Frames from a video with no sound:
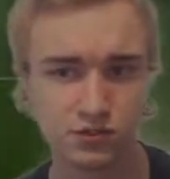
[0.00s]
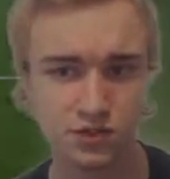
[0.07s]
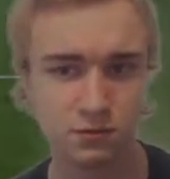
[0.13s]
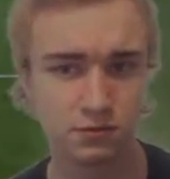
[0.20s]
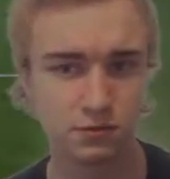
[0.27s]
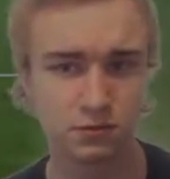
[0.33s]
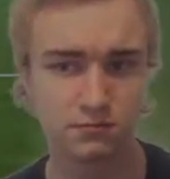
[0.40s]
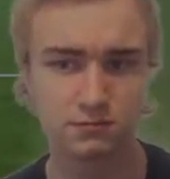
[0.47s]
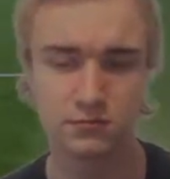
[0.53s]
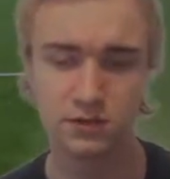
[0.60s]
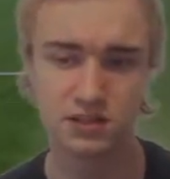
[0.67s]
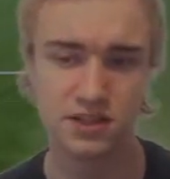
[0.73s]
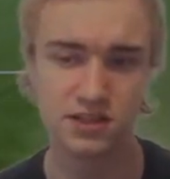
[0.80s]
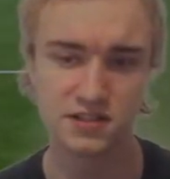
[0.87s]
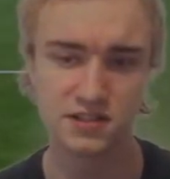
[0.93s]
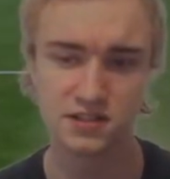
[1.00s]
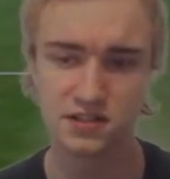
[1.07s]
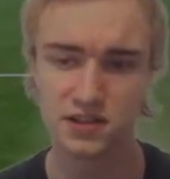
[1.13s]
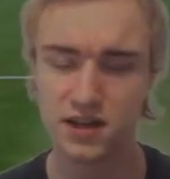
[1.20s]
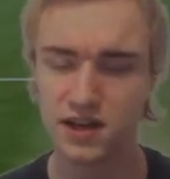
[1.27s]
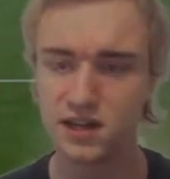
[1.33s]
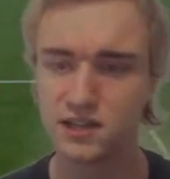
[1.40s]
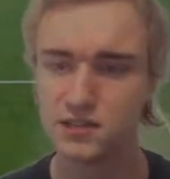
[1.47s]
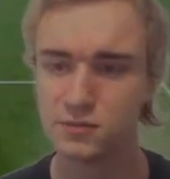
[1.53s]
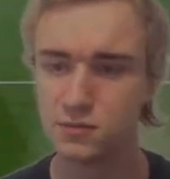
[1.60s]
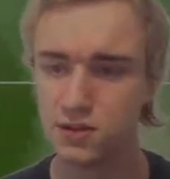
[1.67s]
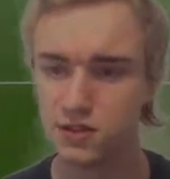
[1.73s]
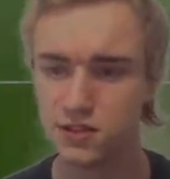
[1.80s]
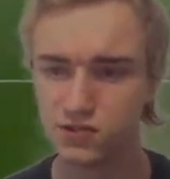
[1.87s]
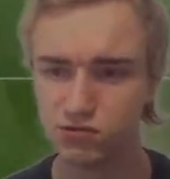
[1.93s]
was up against 90,
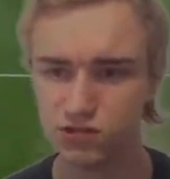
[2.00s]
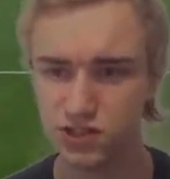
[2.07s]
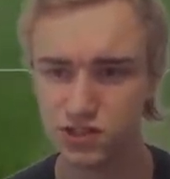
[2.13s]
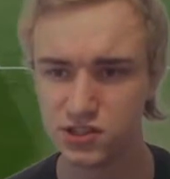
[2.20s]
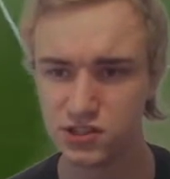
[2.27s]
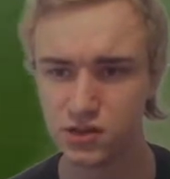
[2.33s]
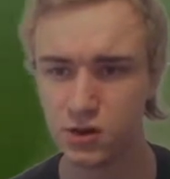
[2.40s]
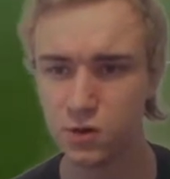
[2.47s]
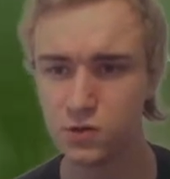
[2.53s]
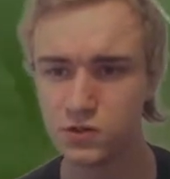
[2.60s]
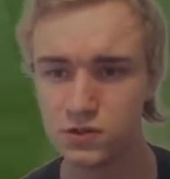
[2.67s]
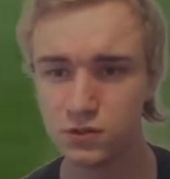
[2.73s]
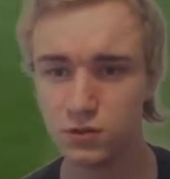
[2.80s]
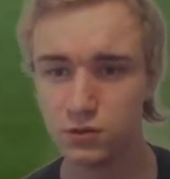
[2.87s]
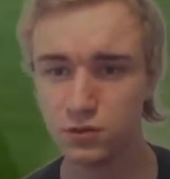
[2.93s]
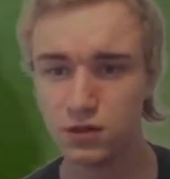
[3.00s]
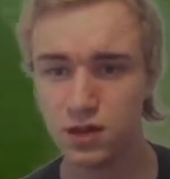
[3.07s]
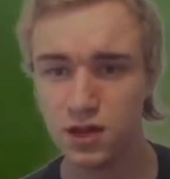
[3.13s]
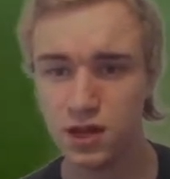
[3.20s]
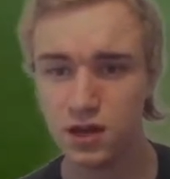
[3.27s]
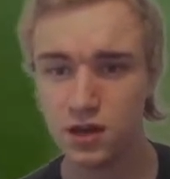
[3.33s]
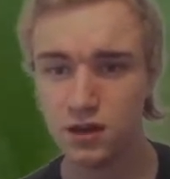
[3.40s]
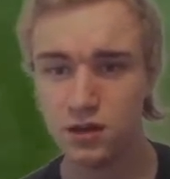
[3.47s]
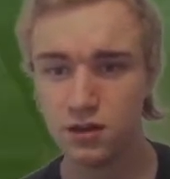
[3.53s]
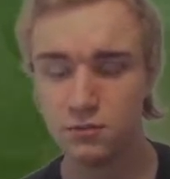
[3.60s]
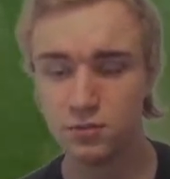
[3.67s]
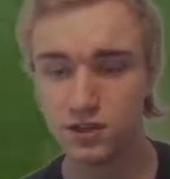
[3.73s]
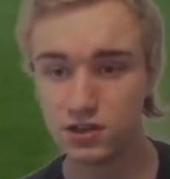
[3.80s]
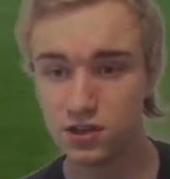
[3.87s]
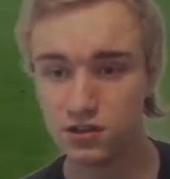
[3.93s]
but he's really slow, so
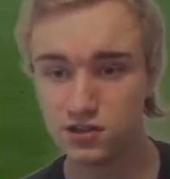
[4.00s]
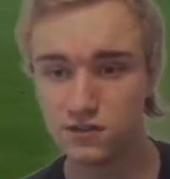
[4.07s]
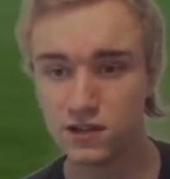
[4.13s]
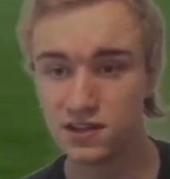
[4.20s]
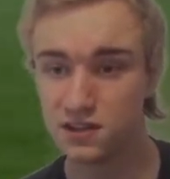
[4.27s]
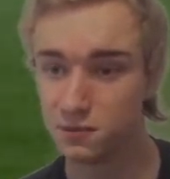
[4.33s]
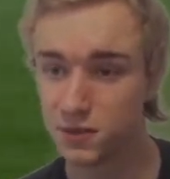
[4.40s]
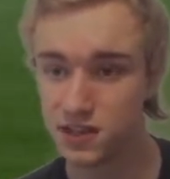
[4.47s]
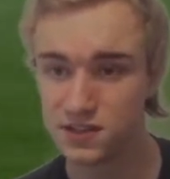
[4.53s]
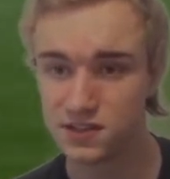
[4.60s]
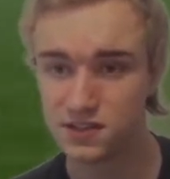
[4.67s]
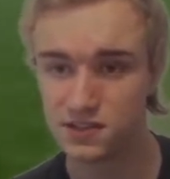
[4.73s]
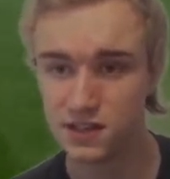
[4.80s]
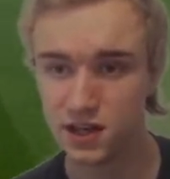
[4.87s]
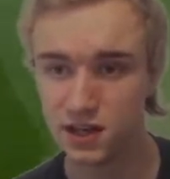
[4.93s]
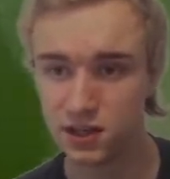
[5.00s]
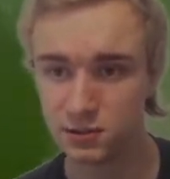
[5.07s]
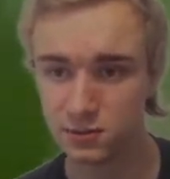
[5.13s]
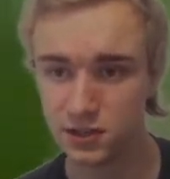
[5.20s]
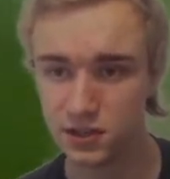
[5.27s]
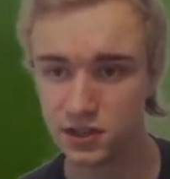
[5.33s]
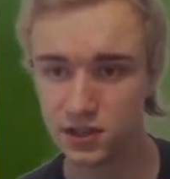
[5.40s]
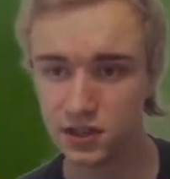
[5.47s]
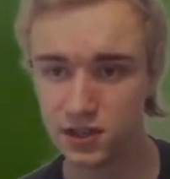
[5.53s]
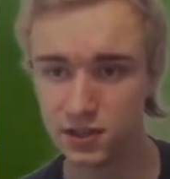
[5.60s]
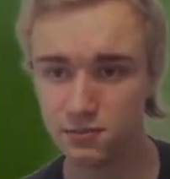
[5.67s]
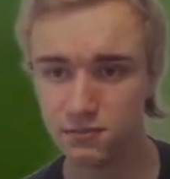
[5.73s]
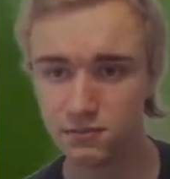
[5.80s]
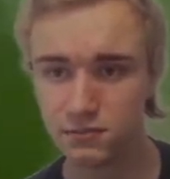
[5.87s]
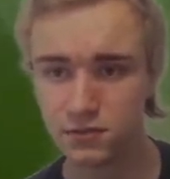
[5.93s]
because of that, I might sell him in
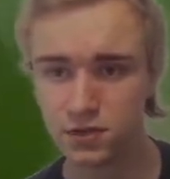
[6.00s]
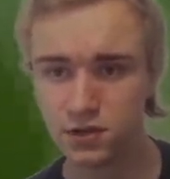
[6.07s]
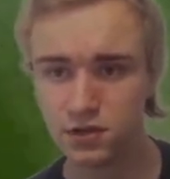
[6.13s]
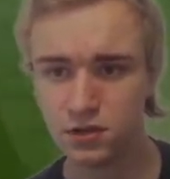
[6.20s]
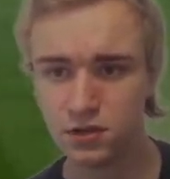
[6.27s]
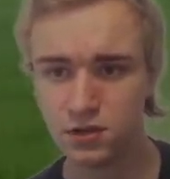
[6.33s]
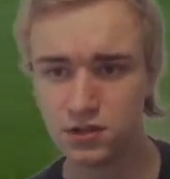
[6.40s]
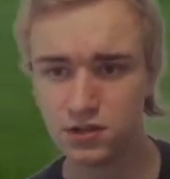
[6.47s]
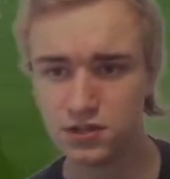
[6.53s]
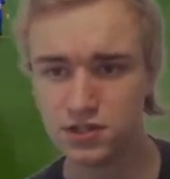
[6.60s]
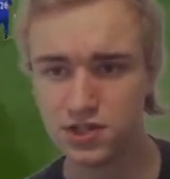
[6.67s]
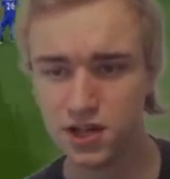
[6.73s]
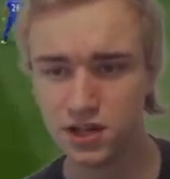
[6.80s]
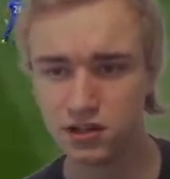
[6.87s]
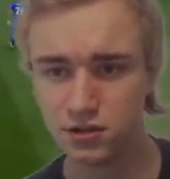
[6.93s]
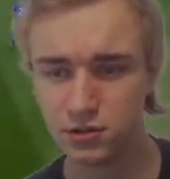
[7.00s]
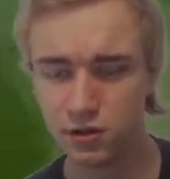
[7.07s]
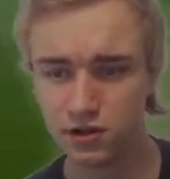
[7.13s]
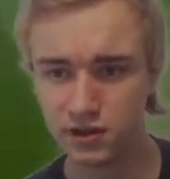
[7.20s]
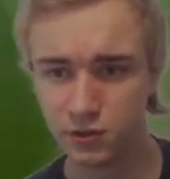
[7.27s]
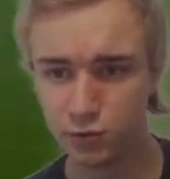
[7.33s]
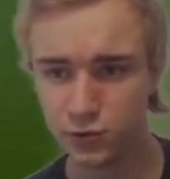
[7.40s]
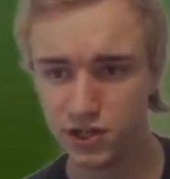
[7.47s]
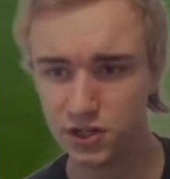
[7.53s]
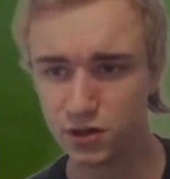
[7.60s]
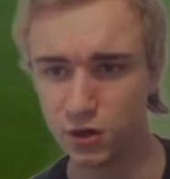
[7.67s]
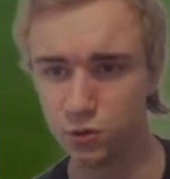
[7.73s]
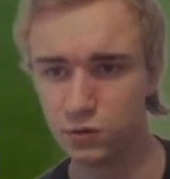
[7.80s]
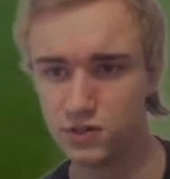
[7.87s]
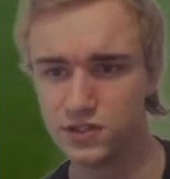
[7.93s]
the January
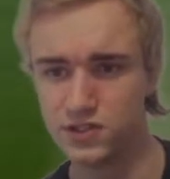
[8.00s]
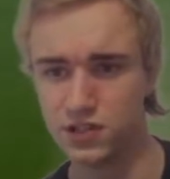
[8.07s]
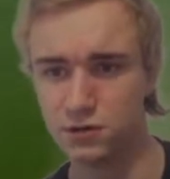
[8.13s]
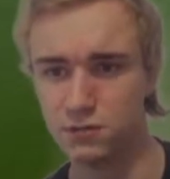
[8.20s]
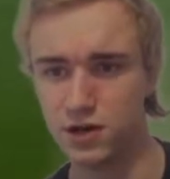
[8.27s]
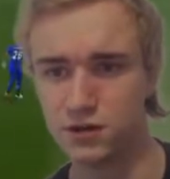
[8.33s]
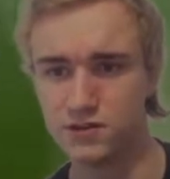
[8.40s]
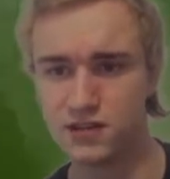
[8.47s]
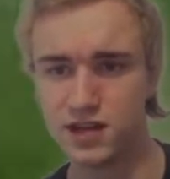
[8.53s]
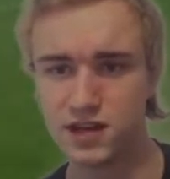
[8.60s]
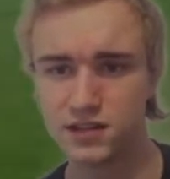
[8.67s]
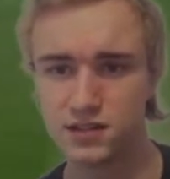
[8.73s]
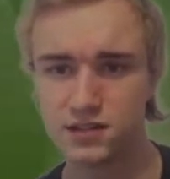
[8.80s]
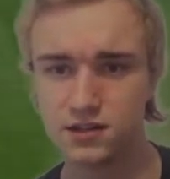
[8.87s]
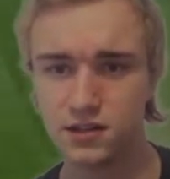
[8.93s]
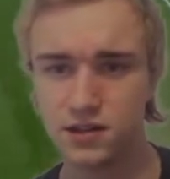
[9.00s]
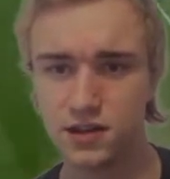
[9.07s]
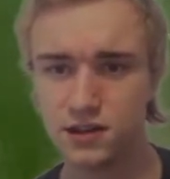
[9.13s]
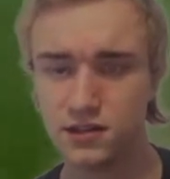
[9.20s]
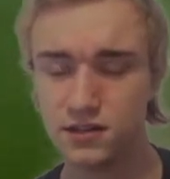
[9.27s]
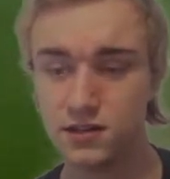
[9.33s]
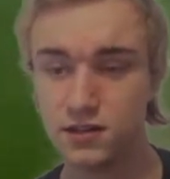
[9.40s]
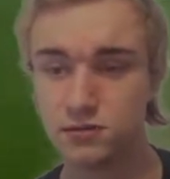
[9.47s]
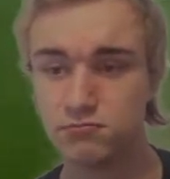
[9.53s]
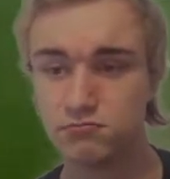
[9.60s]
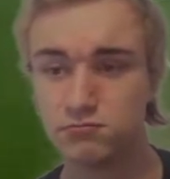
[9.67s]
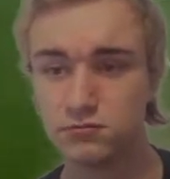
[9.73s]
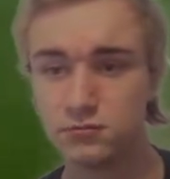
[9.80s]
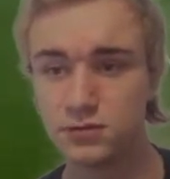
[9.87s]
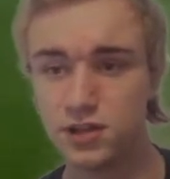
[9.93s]
window. We see about that, and
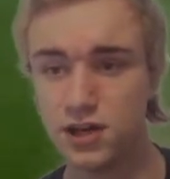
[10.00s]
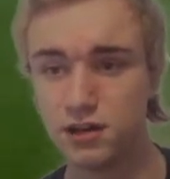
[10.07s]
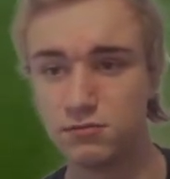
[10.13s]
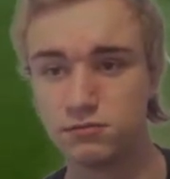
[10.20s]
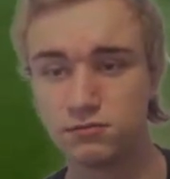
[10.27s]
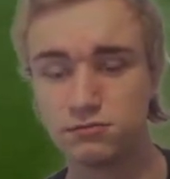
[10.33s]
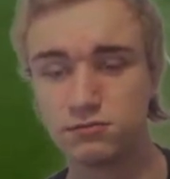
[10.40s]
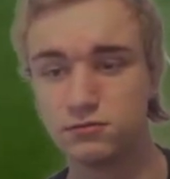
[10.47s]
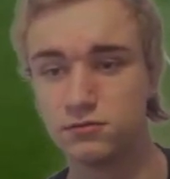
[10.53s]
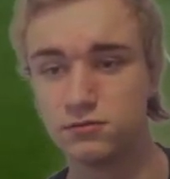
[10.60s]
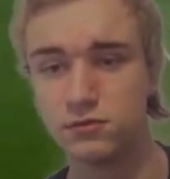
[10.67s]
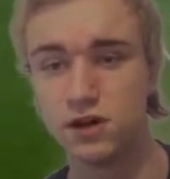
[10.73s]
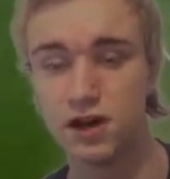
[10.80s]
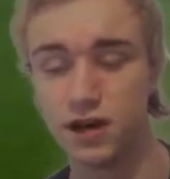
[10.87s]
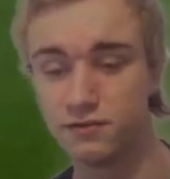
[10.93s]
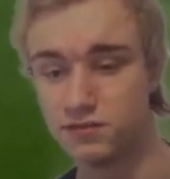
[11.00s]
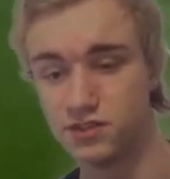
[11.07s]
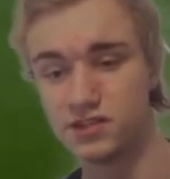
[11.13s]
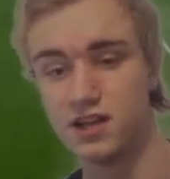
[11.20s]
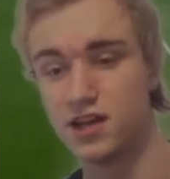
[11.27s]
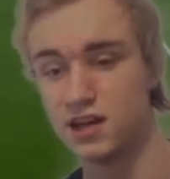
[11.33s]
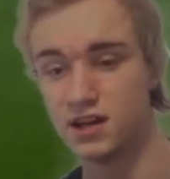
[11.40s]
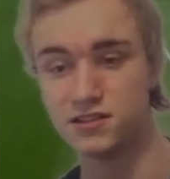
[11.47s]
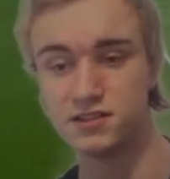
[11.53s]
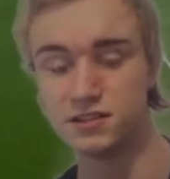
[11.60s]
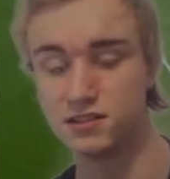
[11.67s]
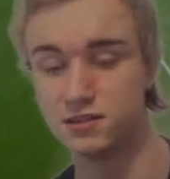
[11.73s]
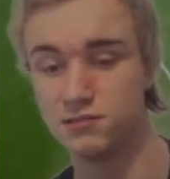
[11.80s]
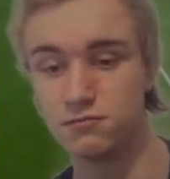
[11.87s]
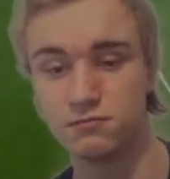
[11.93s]
yeah, I have just
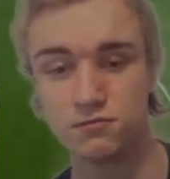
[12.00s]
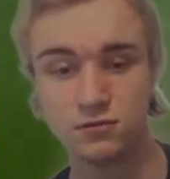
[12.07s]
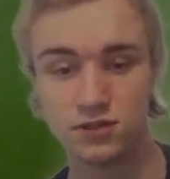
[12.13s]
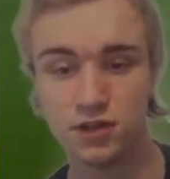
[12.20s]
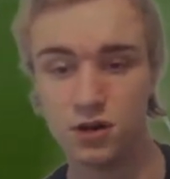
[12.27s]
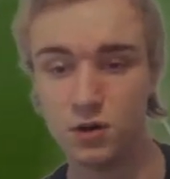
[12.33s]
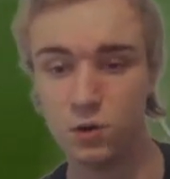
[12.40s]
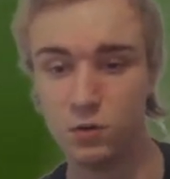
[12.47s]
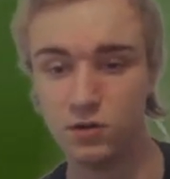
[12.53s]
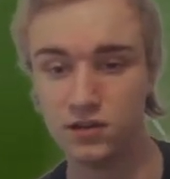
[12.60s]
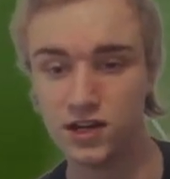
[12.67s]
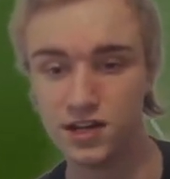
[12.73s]
edited the whole